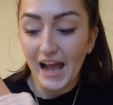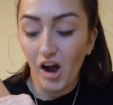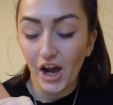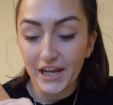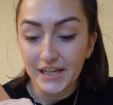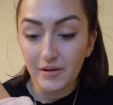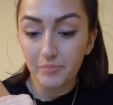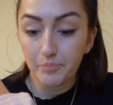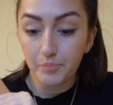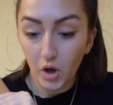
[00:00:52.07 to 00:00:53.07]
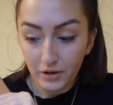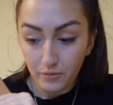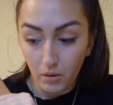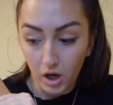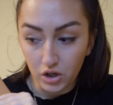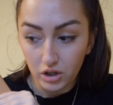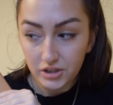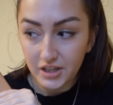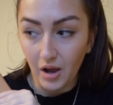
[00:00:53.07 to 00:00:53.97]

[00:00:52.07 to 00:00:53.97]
I got it from Argos.